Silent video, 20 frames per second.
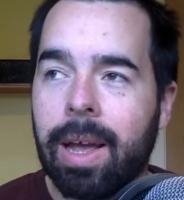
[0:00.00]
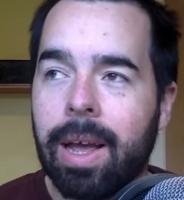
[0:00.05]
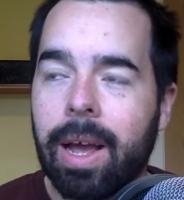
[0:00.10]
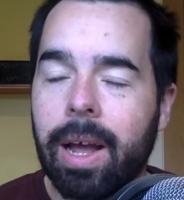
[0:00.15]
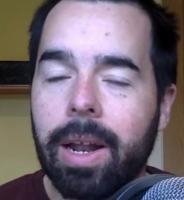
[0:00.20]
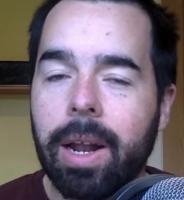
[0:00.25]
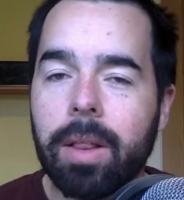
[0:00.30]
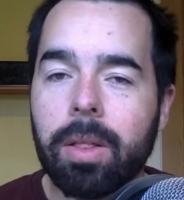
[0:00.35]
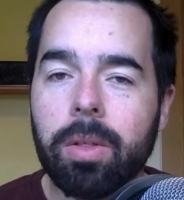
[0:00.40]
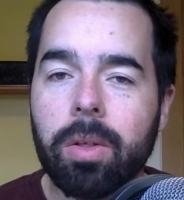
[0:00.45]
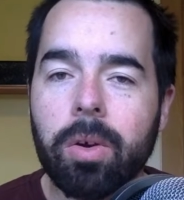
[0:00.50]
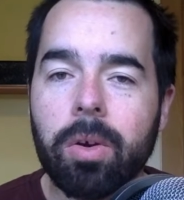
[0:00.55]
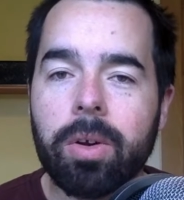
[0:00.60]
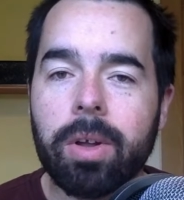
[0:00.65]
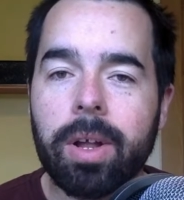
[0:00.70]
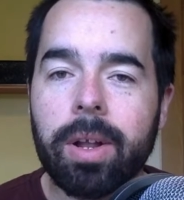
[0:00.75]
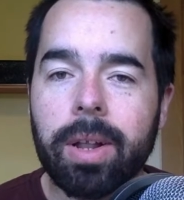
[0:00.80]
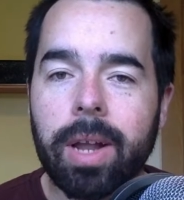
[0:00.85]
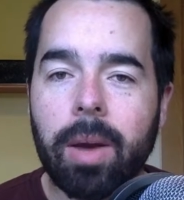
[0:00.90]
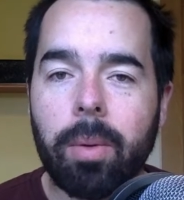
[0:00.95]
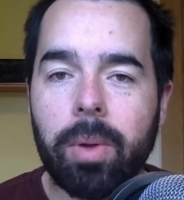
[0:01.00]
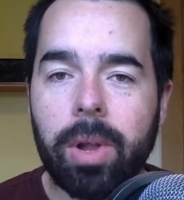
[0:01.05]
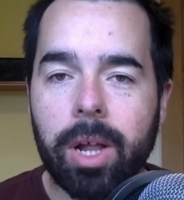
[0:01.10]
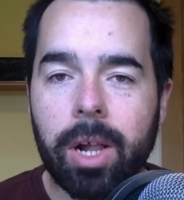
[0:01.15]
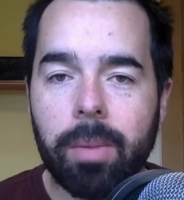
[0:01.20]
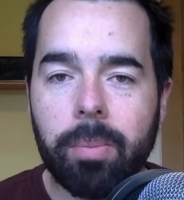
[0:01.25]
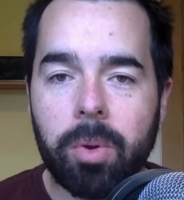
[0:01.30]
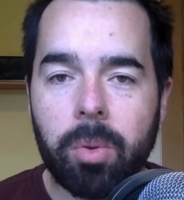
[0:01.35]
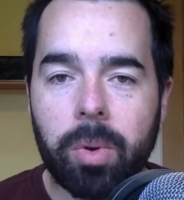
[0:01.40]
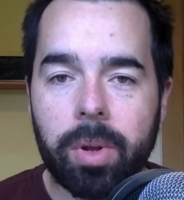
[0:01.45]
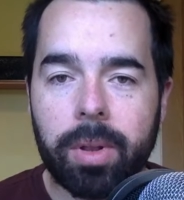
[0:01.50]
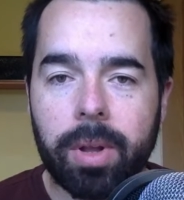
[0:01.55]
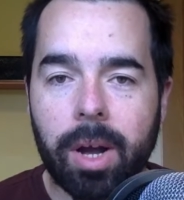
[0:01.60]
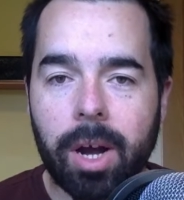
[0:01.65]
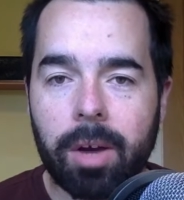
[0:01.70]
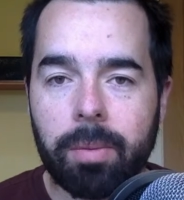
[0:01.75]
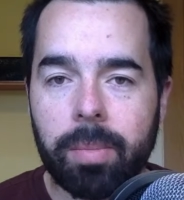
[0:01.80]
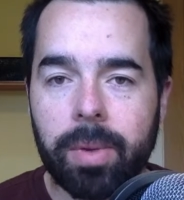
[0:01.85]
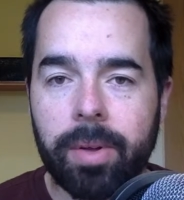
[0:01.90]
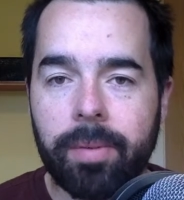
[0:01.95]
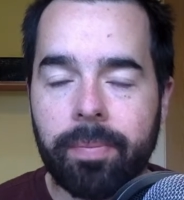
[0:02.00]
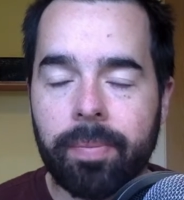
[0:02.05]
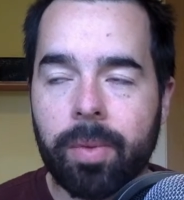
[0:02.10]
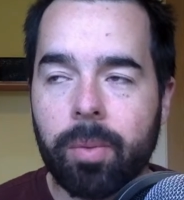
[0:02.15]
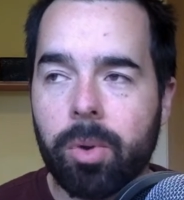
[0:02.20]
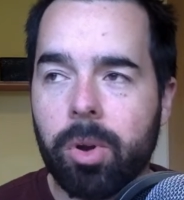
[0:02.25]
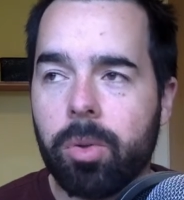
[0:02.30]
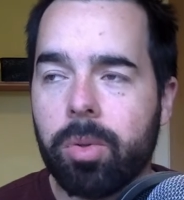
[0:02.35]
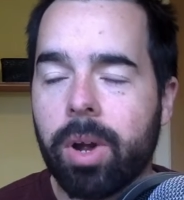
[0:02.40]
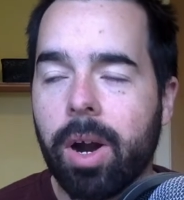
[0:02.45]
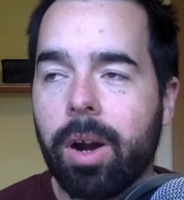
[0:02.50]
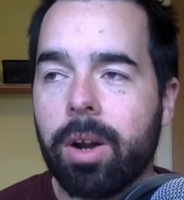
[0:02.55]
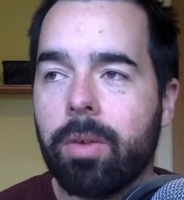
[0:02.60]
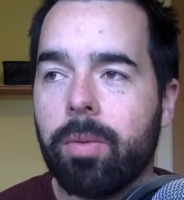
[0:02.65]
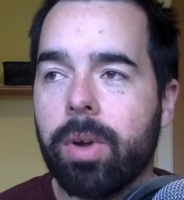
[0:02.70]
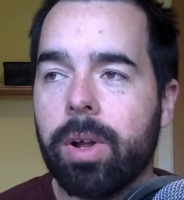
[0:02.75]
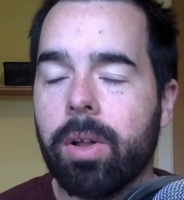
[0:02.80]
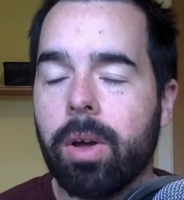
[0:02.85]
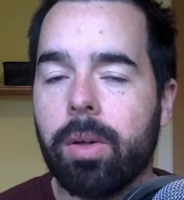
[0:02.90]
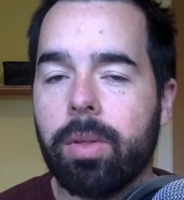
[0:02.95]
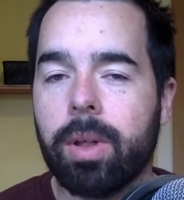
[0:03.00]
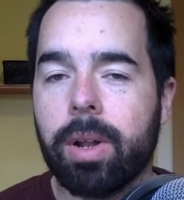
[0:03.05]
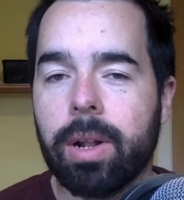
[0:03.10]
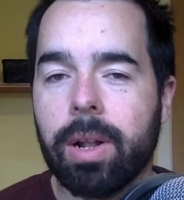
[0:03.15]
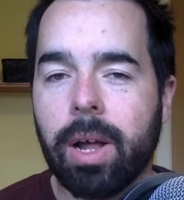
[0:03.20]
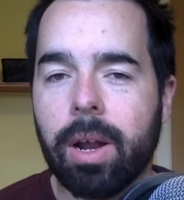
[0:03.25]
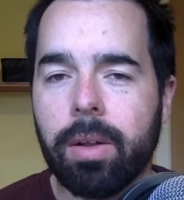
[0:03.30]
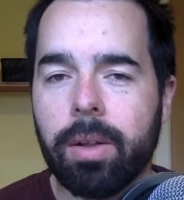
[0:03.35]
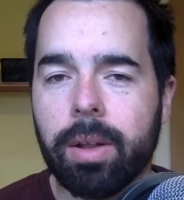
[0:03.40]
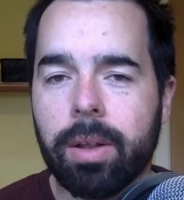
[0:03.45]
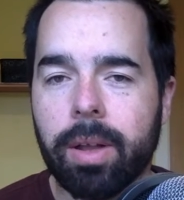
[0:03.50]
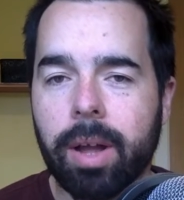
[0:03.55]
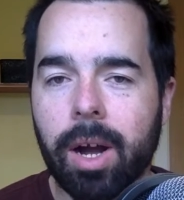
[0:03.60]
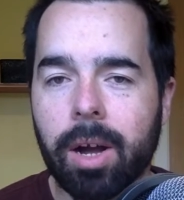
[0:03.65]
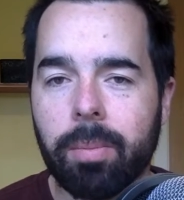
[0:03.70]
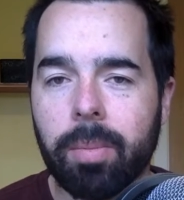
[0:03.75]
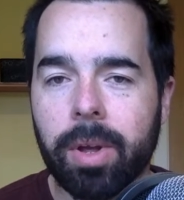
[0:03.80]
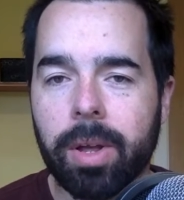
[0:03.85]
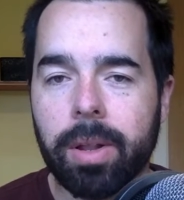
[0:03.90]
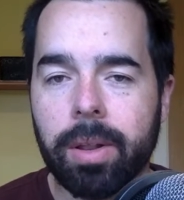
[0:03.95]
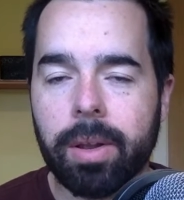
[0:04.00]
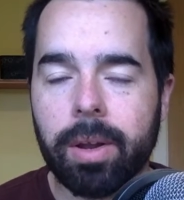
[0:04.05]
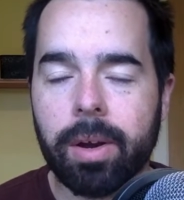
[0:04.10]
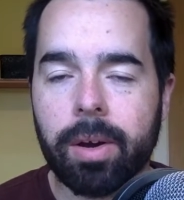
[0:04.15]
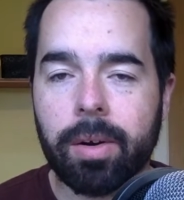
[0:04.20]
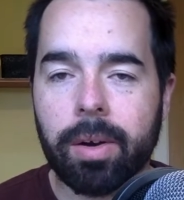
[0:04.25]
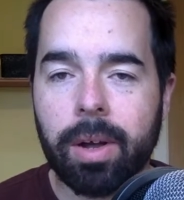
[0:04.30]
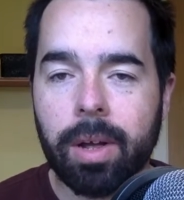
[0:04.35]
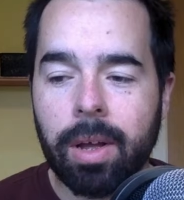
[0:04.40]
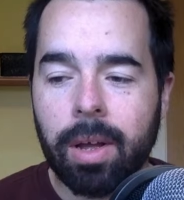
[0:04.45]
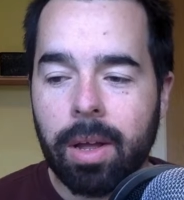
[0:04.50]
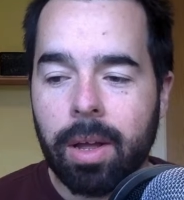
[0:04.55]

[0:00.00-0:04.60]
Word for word: And that's another thing that will help you with dogma. When you start to realize that a lot of the dogma in there